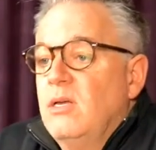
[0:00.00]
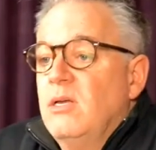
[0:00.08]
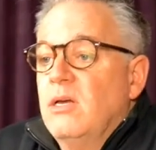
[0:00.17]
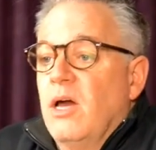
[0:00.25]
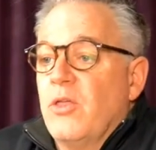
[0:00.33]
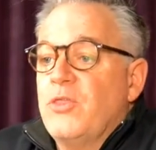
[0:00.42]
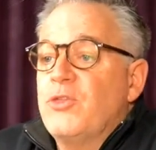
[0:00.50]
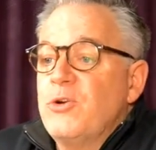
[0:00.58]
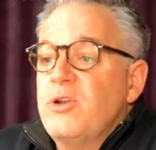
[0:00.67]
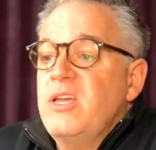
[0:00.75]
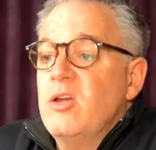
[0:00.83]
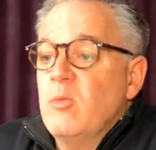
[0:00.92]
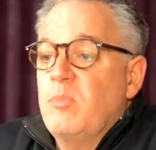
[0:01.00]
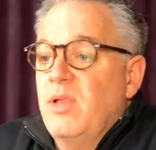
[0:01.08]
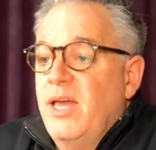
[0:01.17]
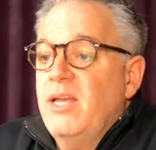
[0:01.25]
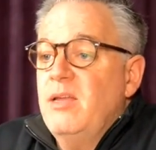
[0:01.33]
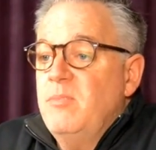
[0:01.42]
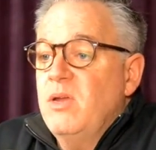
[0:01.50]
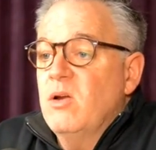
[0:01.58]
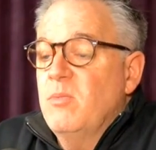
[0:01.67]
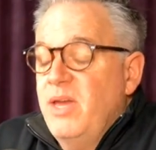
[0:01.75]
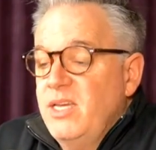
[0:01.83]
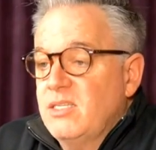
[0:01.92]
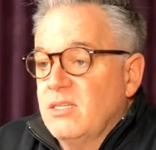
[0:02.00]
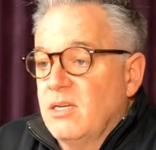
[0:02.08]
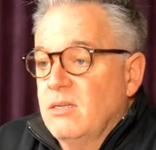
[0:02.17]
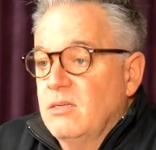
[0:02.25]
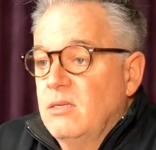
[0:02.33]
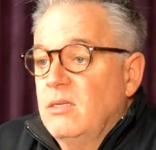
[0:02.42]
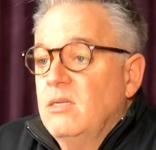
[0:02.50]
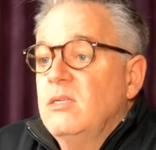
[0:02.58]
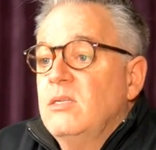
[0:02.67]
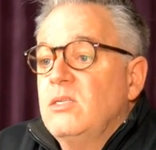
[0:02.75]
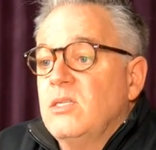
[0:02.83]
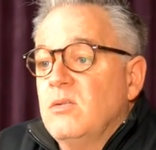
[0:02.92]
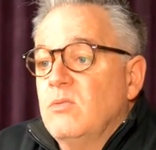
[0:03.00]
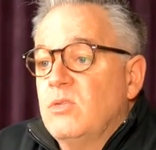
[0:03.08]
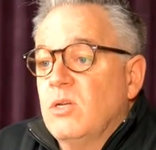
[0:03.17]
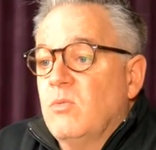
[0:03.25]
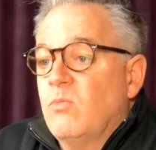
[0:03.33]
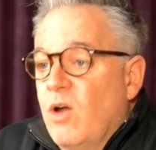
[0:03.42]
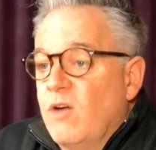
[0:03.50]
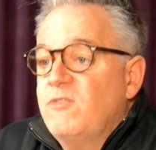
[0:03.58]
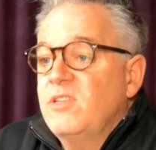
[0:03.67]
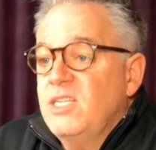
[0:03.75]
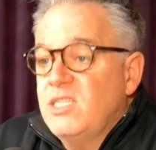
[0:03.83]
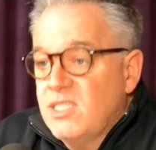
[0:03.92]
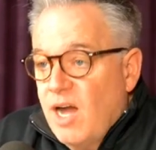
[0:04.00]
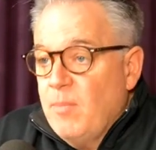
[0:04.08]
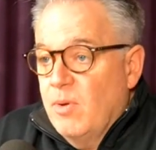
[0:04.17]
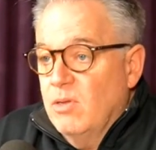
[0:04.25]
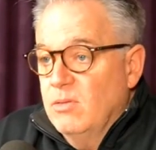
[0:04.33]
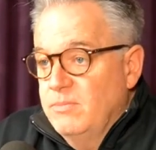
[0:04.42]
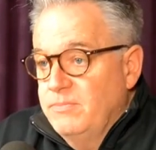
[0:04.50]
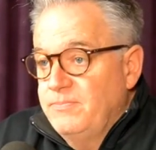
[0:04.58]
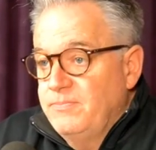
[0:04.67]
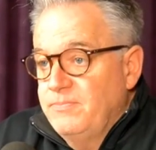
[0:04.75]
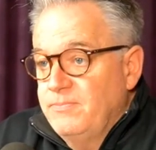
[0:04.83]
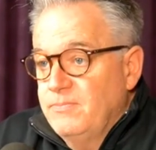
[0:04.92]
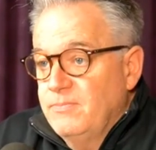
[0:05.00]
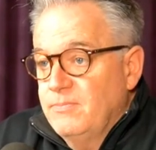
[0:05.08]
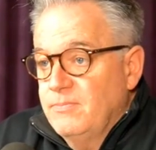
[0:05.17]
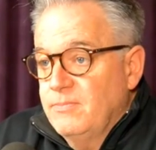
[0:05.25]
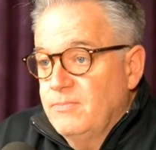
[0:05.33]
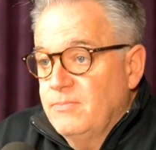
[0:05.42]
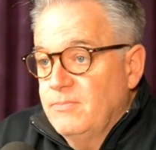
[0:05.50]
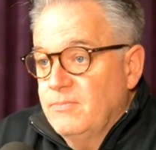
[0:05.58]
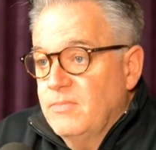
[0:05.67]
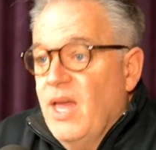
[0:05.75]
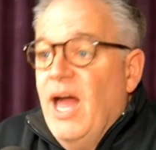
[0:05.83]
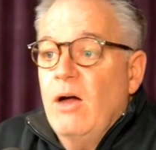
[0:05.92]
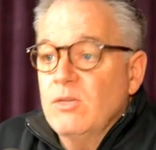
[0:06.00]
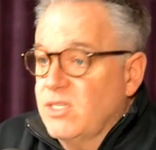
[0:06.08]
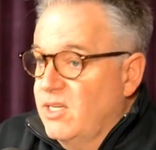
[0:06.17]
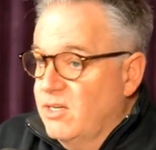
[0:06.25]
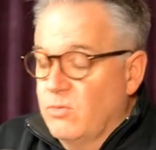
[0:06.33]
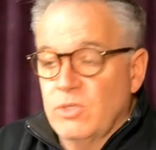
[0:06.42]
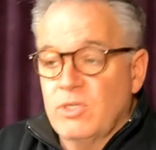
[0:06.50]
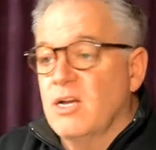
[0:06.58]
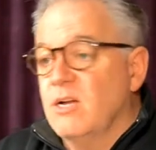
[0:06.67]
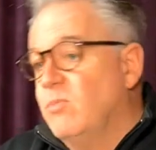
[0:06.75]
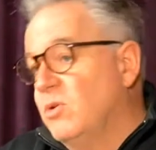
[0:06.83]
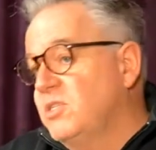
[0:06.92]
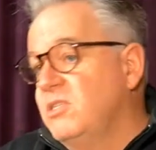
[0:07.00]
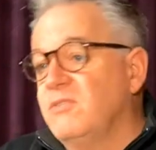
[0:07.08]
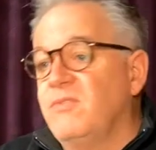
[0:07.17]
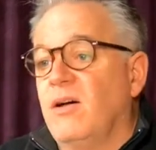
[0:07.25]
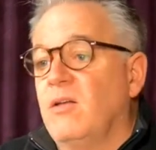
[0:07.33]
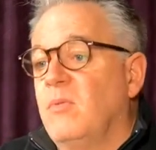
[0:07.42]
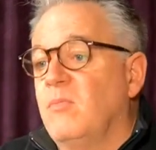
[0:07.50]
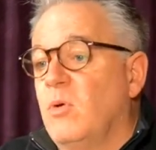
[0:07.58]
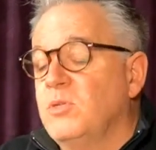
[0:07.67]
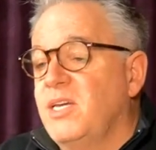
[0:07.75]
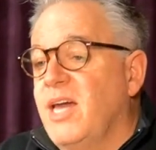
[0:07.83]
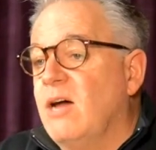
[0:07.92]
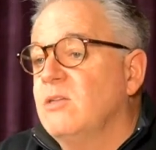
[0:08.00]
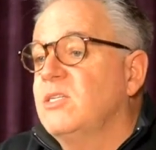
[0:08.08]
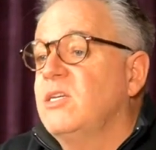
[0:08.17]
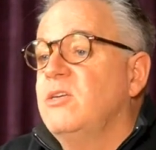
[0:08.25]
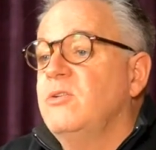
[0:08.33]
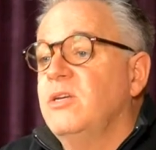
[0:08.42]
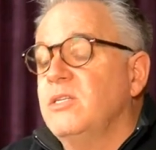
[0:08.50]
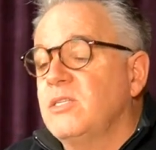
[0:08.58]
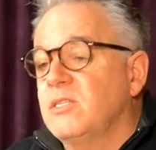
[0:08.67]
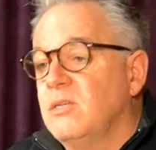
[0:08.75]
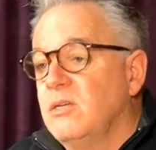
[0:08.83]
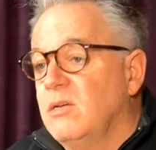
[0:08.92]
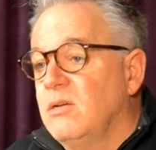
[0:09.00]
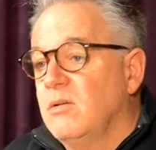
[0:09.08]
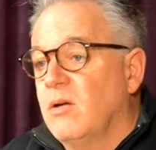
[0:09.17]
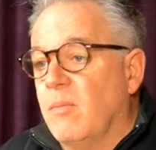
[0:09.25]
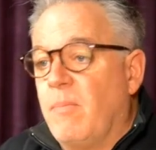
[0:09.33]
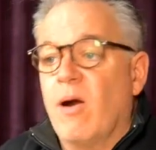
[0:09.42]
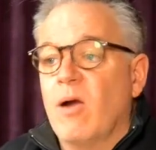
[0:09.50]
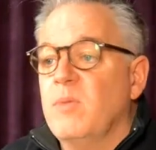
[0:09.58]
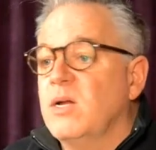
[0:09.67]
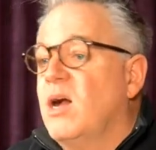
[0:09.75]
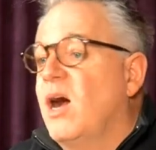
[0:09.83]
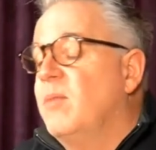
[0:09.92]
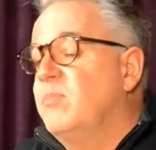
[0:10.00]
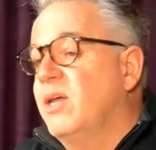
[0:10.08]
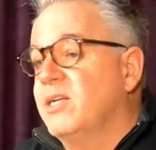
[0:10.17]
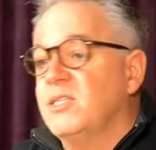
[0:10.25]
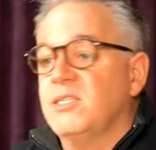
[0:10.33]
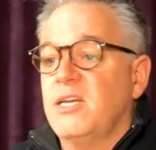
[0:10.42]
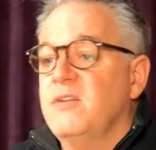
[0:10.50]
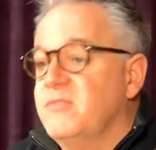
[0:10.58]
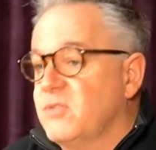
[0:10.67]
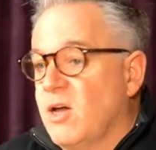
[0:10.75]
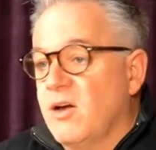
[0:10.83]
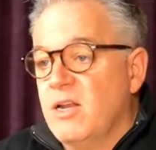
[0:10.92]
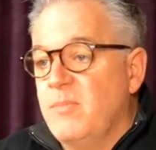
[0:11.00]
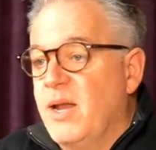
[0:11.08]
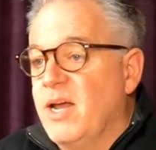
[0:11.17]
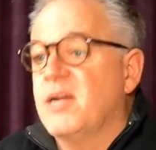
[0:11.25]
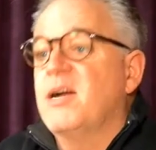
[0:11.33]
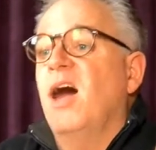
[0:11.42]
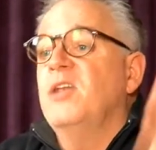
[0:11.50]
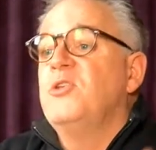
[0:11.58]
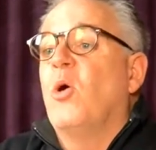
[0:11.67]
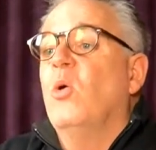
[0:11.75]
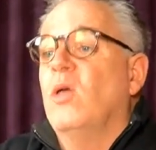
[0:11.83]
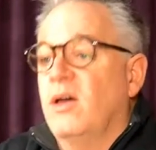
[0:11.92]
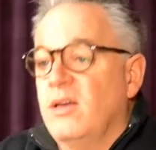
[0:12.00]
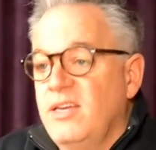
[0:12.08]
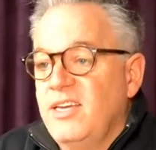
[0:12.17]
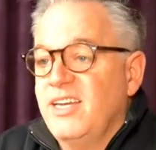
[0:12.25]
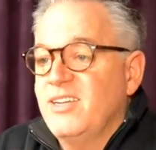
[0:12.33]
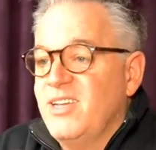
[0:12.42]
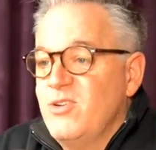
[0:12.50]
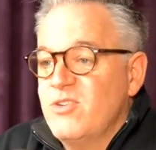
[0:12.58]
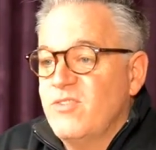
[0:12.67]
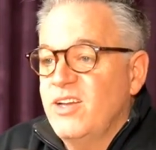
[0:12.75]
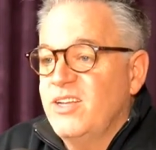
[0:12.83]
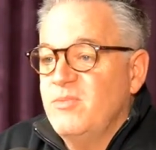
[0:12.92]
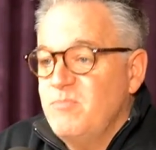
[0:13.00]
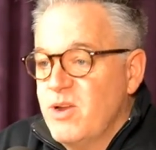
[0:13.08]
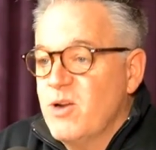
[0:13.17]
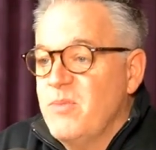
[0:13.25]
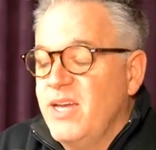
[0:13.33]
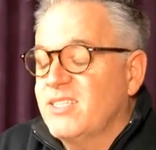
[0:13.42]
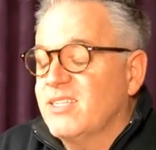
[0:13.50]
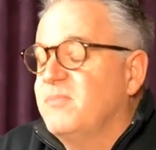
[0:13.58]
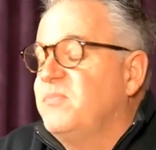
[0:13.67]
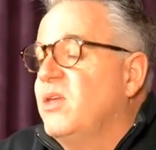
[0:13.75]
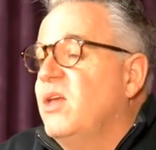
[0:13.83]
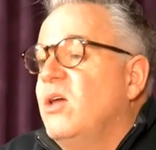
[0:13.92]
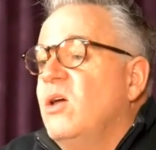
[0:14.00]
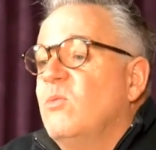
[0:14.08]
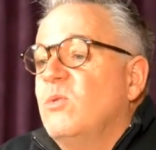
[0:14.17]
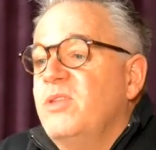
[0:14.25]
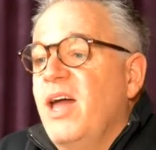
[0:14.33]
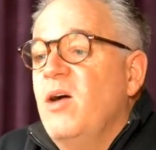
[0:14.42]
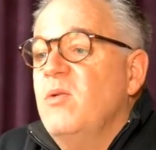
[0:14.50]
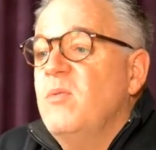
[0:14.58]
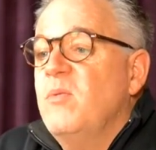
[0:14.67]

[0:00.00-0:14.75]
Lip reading: a 30-year plan in Mira Mesa to roughly double housing. And we're talking multi-housing units, apartment complexes. They even talking about a gondola in Mira Mesa. Well, now